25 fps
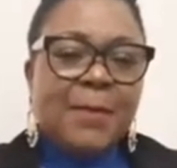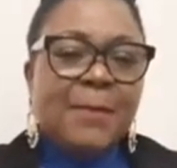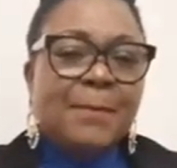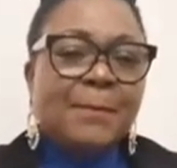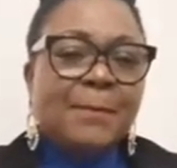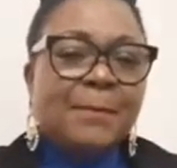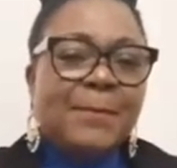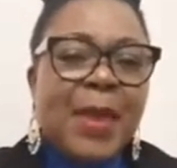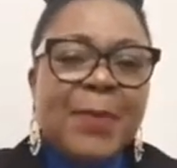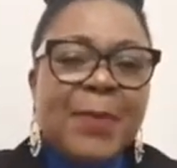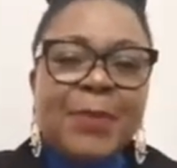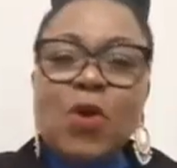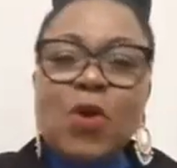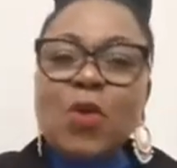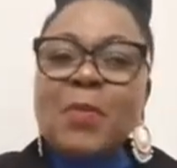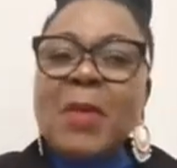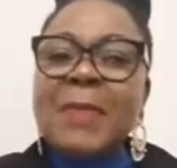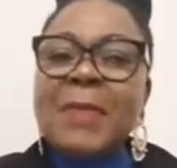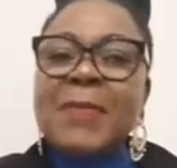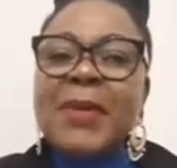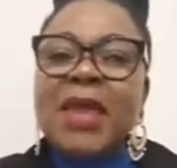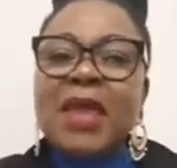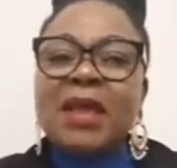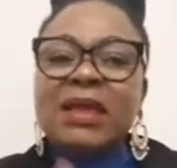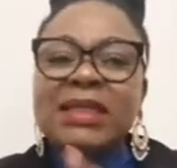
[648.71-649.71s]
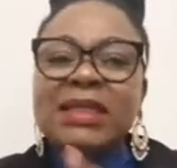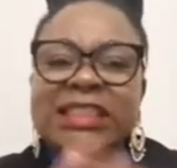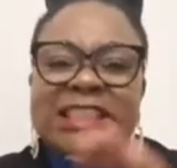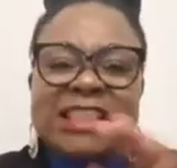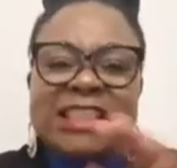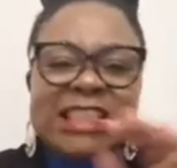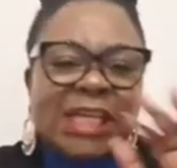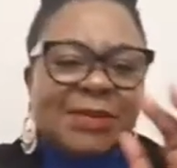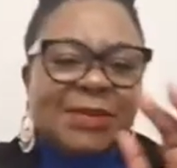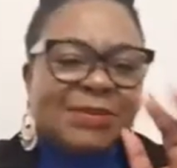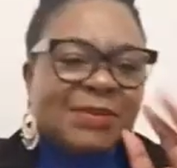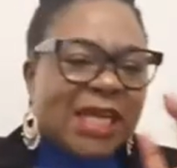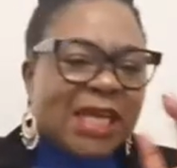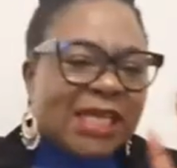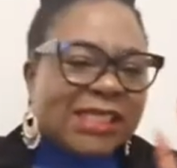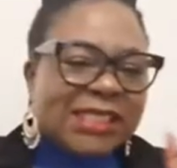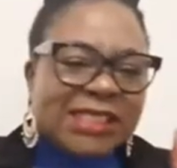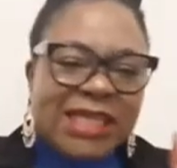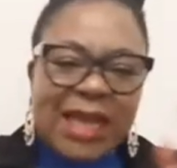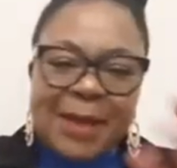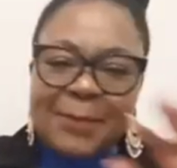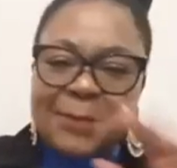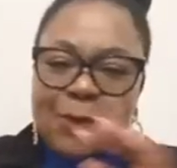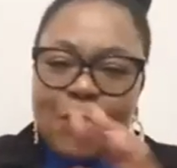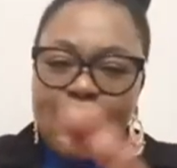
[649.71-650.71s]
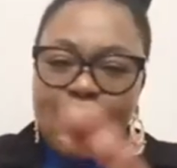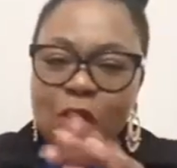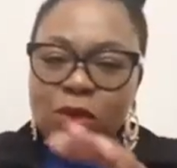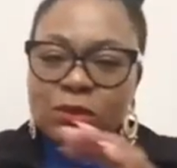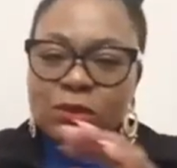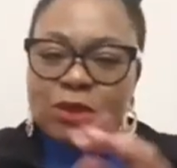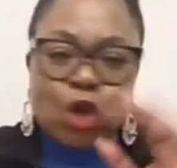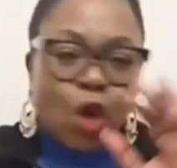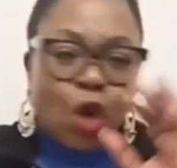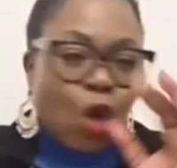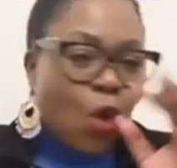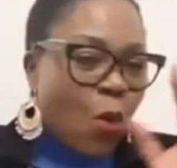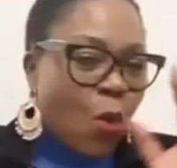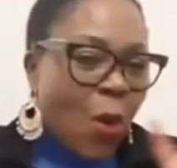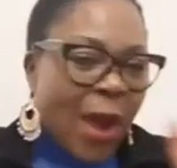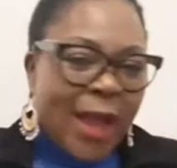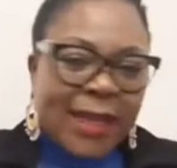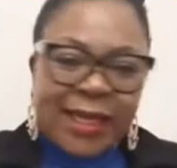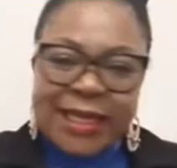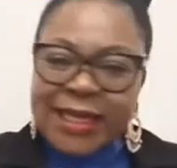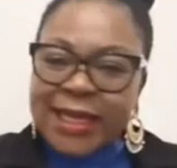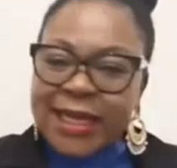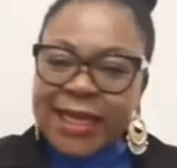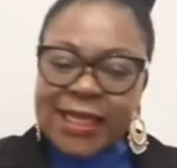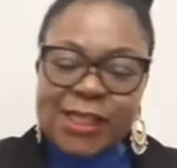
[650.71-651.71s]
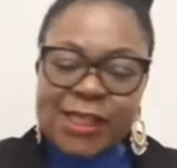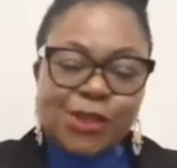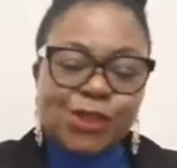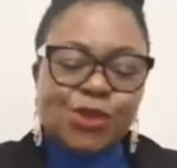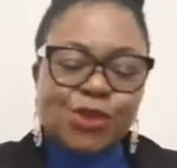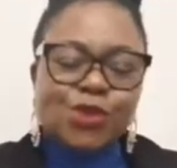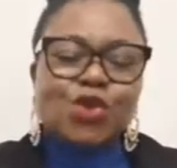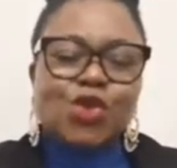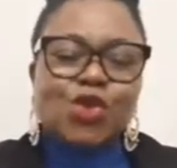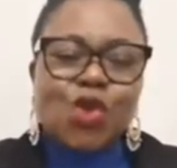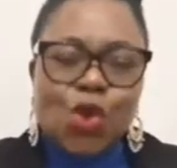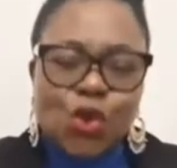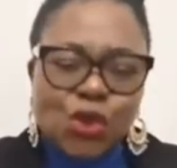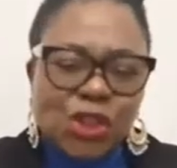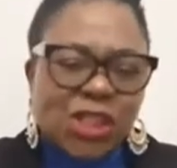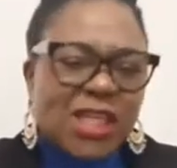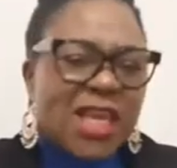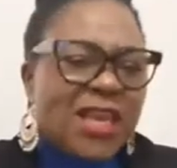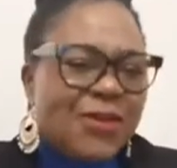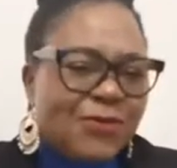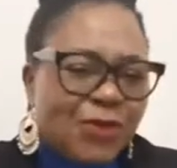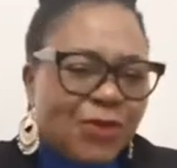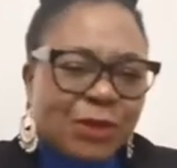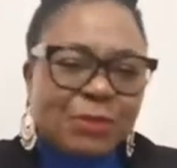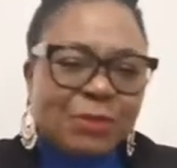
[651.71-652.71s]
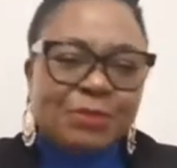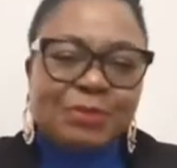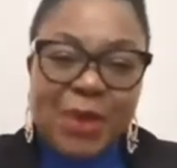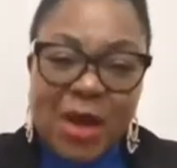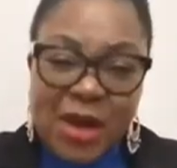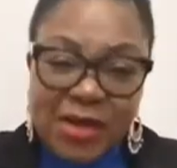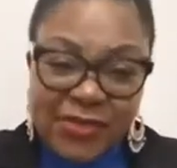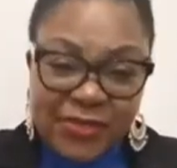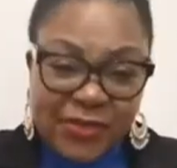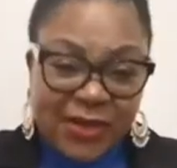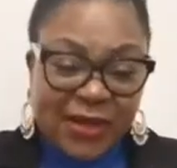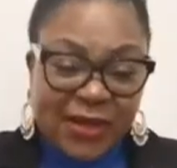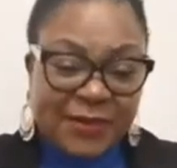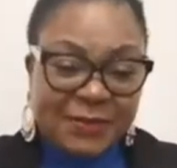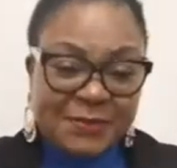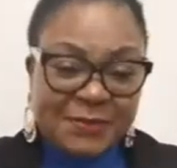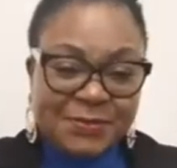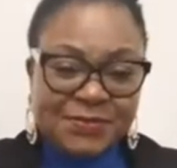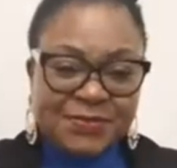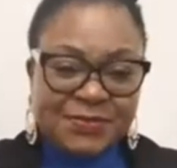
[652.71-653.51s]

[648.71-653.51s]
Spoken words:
People may be chit-chat-chap or tongue-wagging against you. Don't even bother.